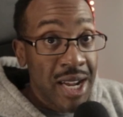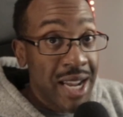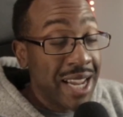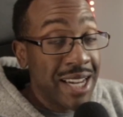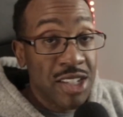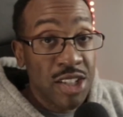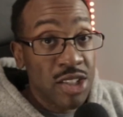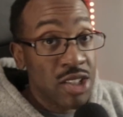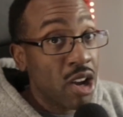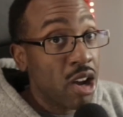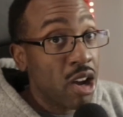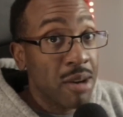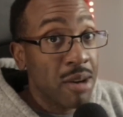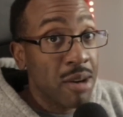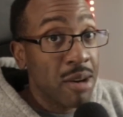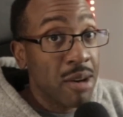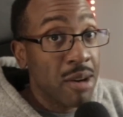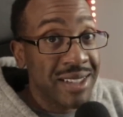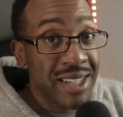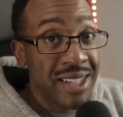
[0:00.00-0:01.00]
it just
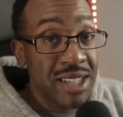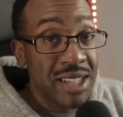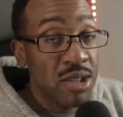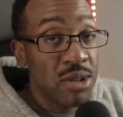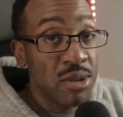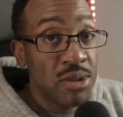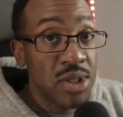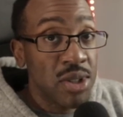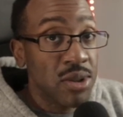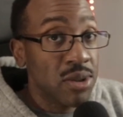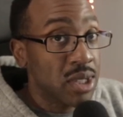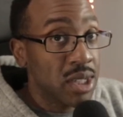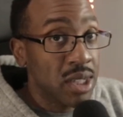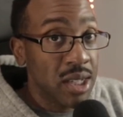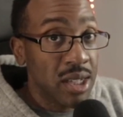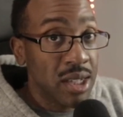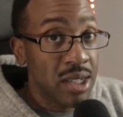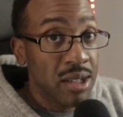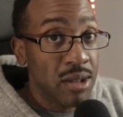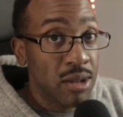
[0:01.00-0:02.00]
automatically cues you
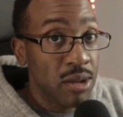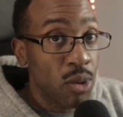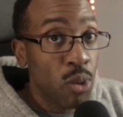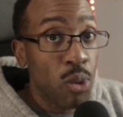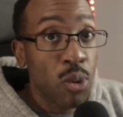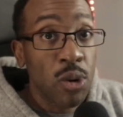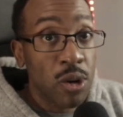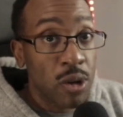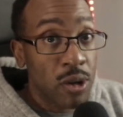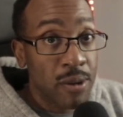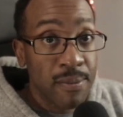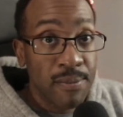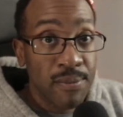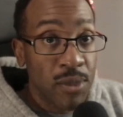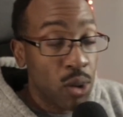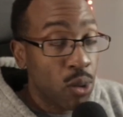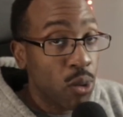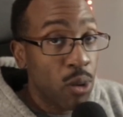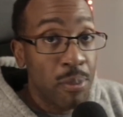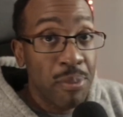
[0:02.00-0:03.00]
to order
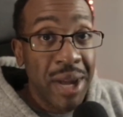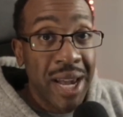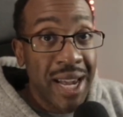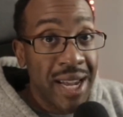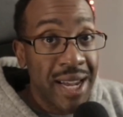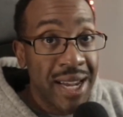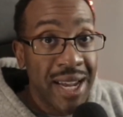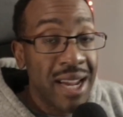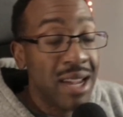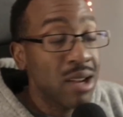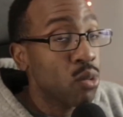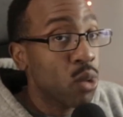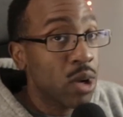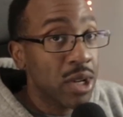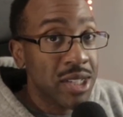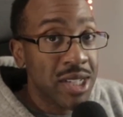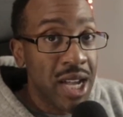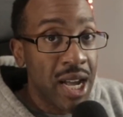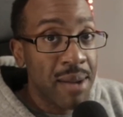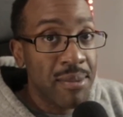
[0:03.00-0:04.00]
or pay in
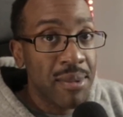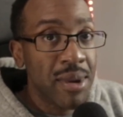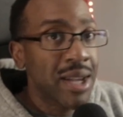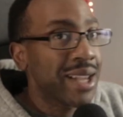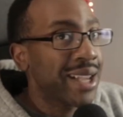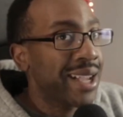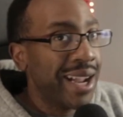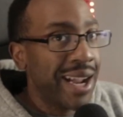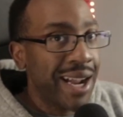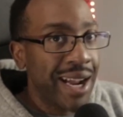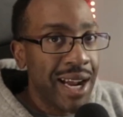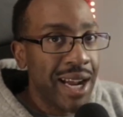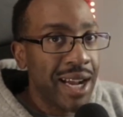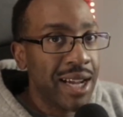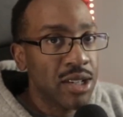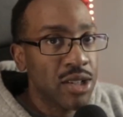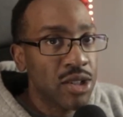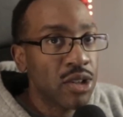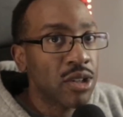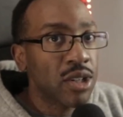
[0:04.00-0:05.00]
WhatsApp
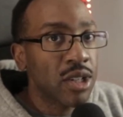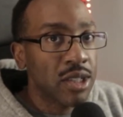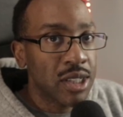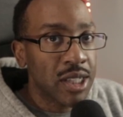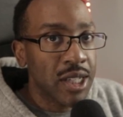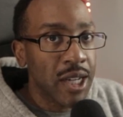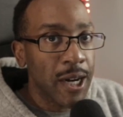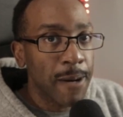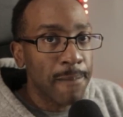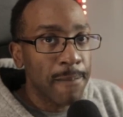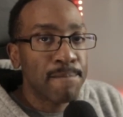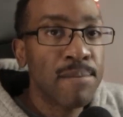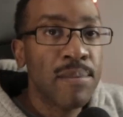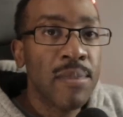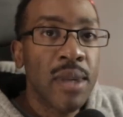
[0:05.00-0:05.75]
and you're good to go.